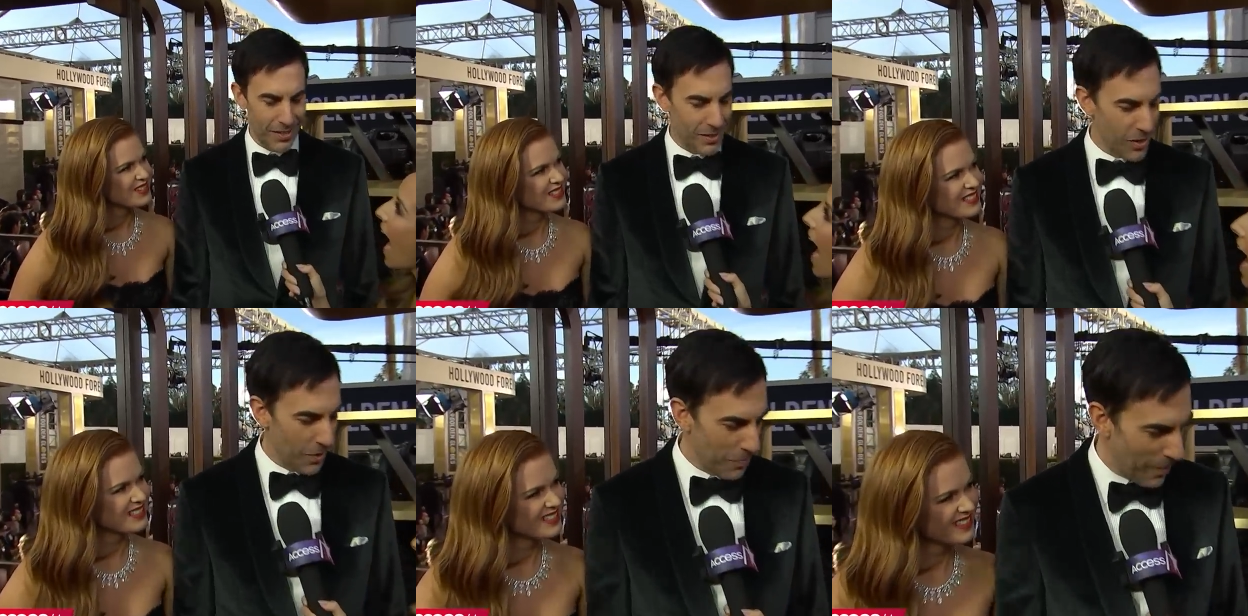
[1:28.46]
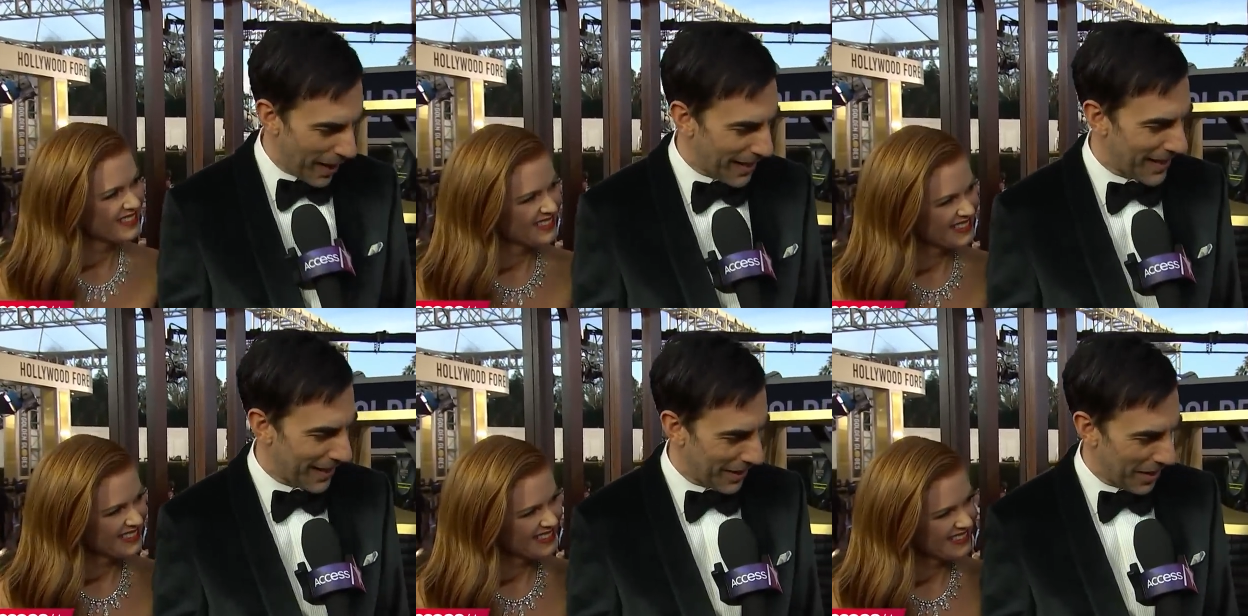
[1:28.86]
Speaker 1: it's not
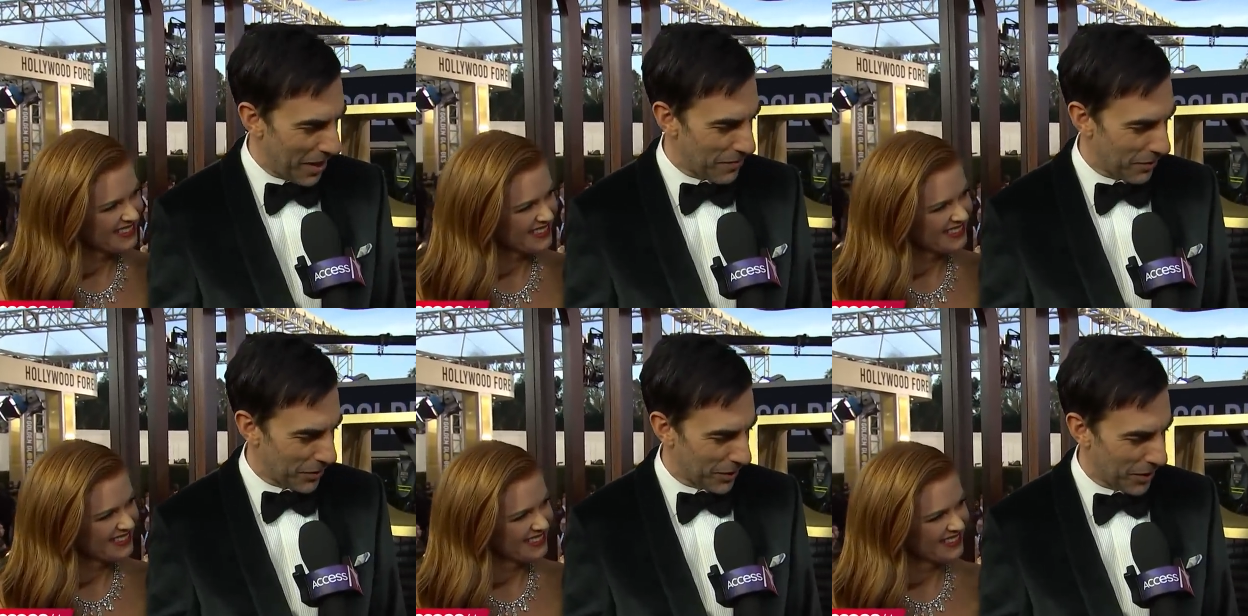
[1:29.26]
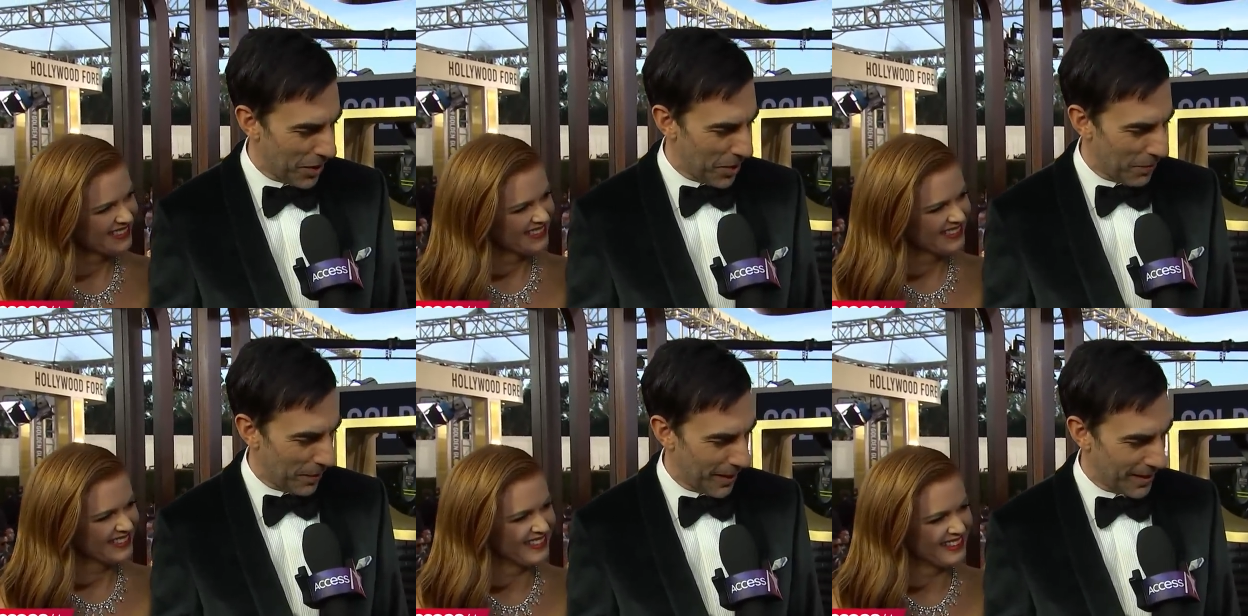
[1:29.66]
making love on the
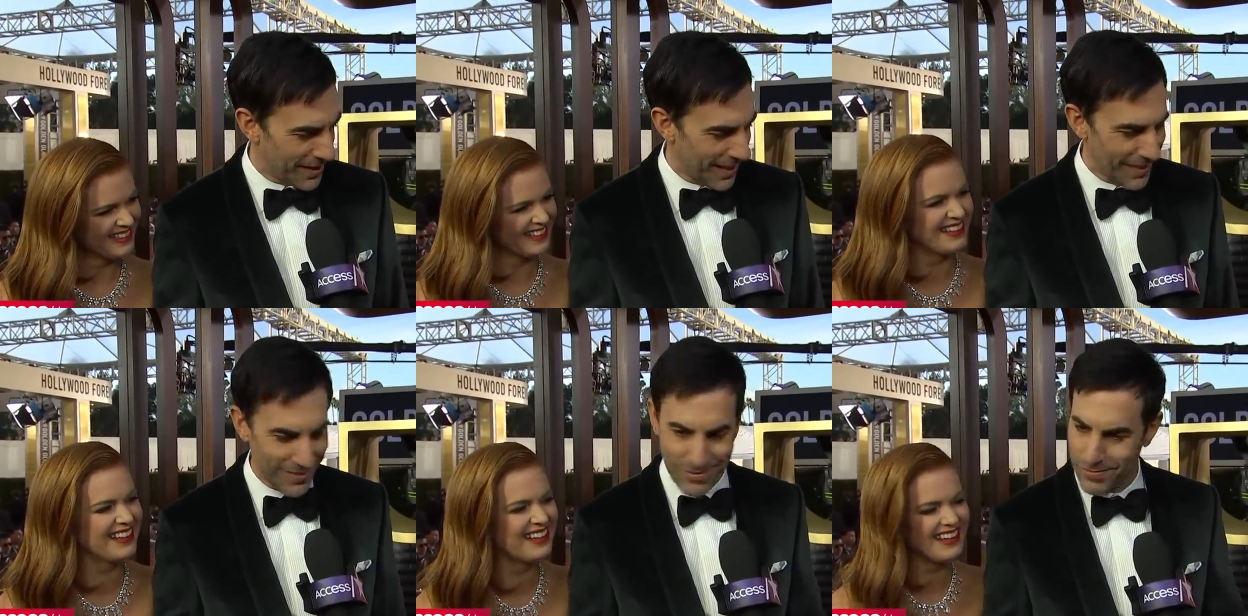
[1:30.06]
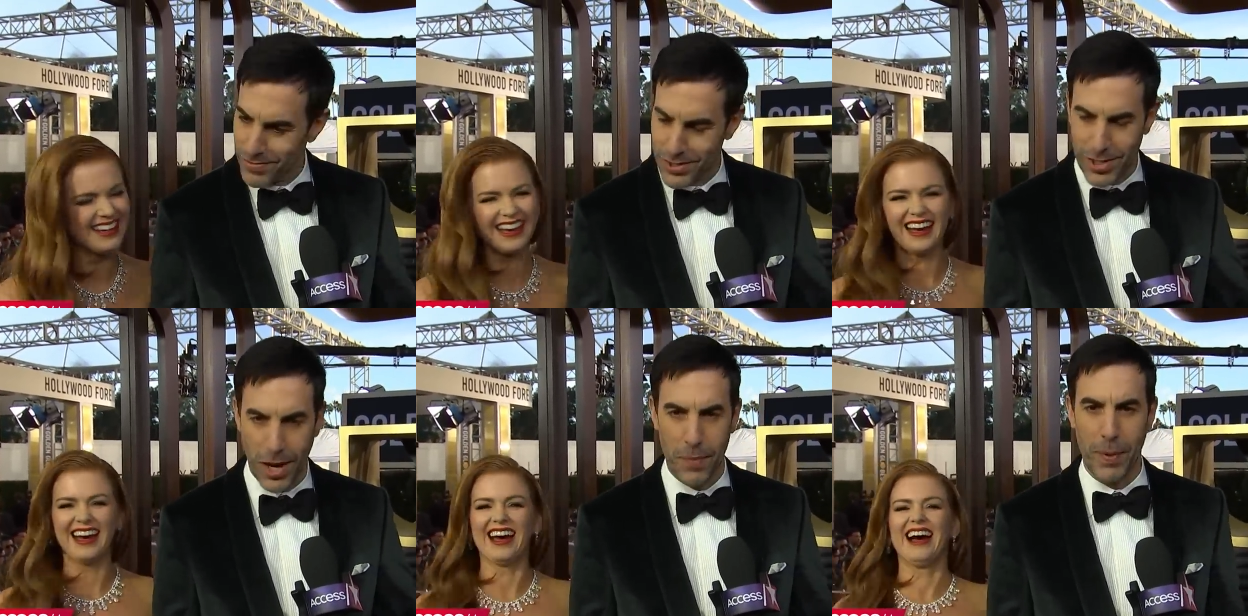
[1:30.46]
carpet, is it?
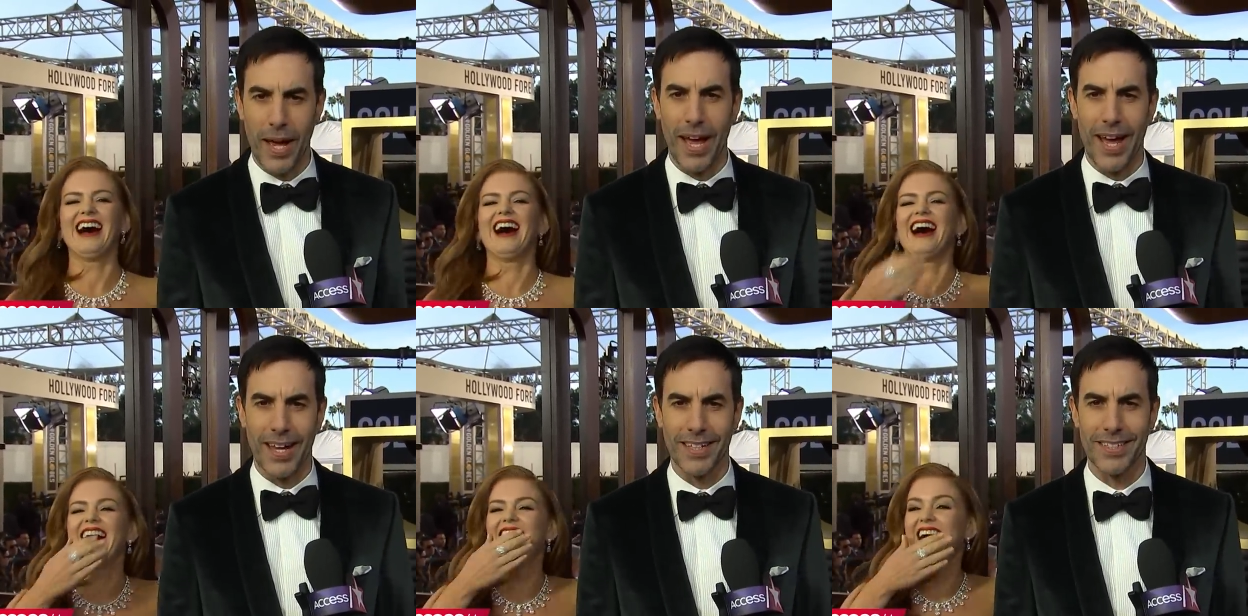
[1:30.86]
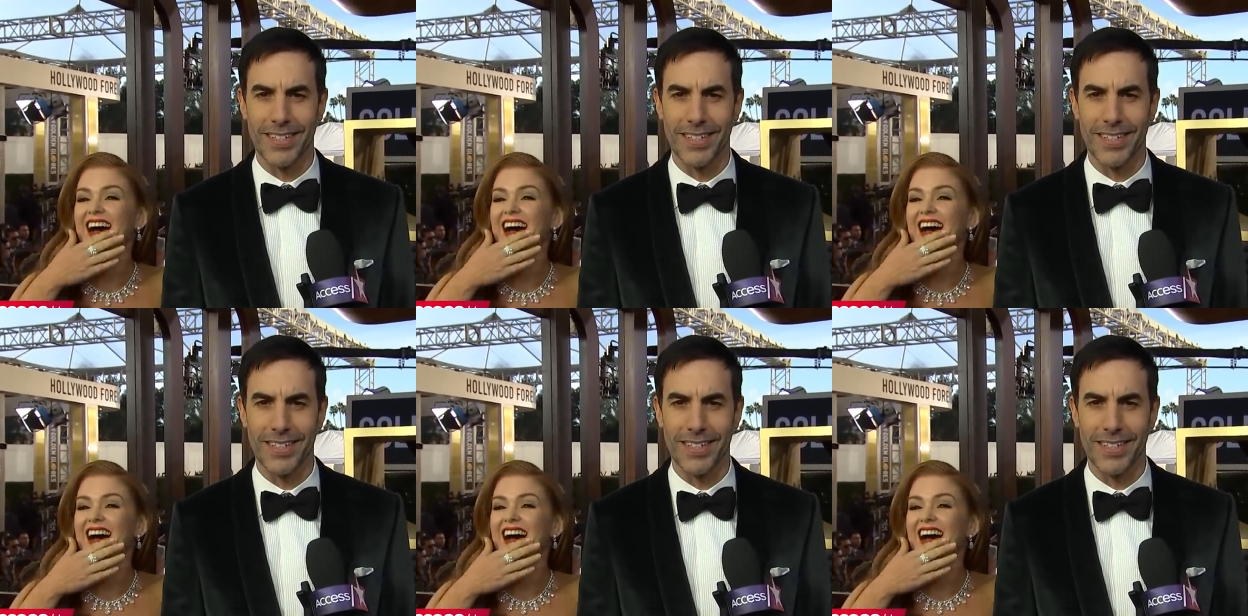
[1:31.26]
So be it.